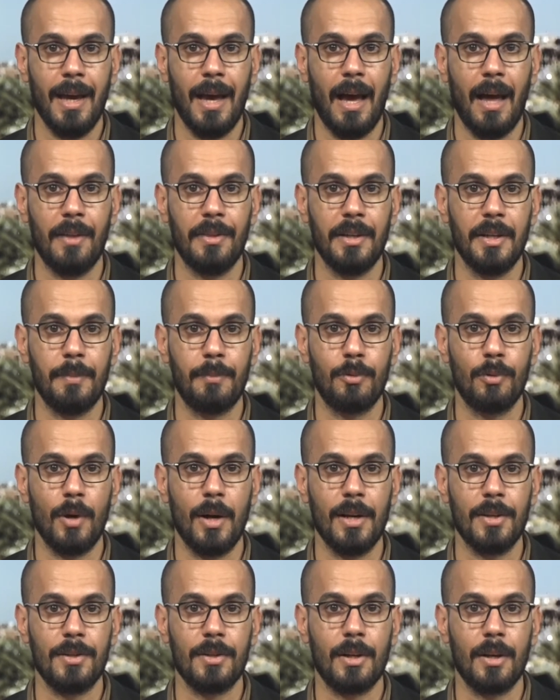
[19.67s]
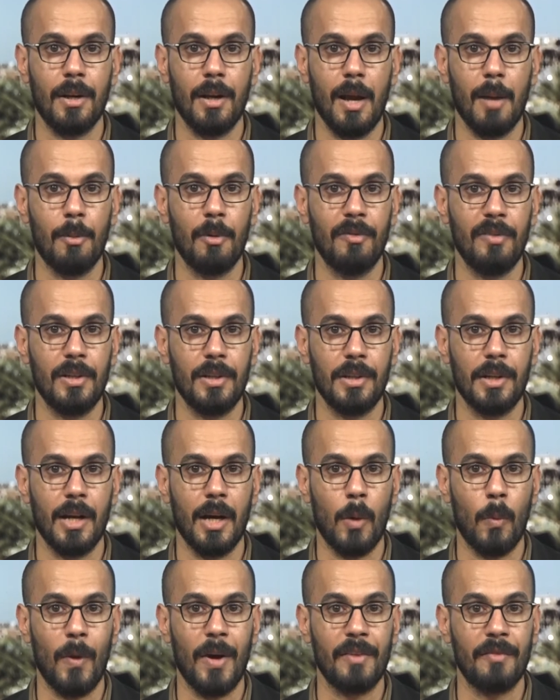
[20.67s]
at the Press Club of
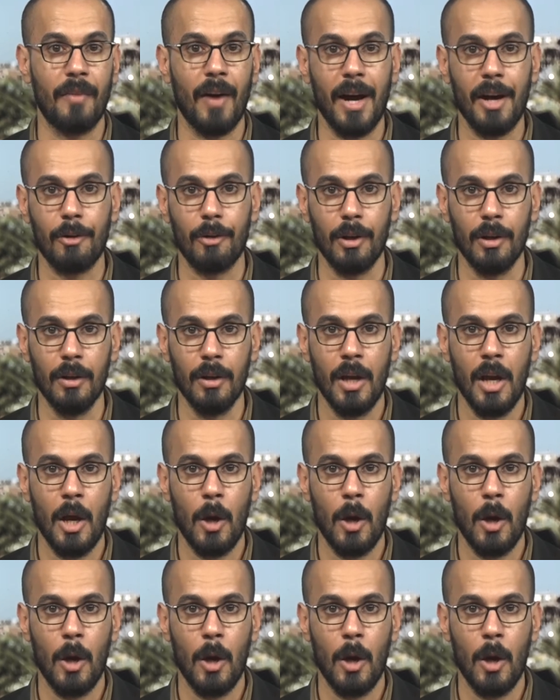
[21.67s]
India went viral,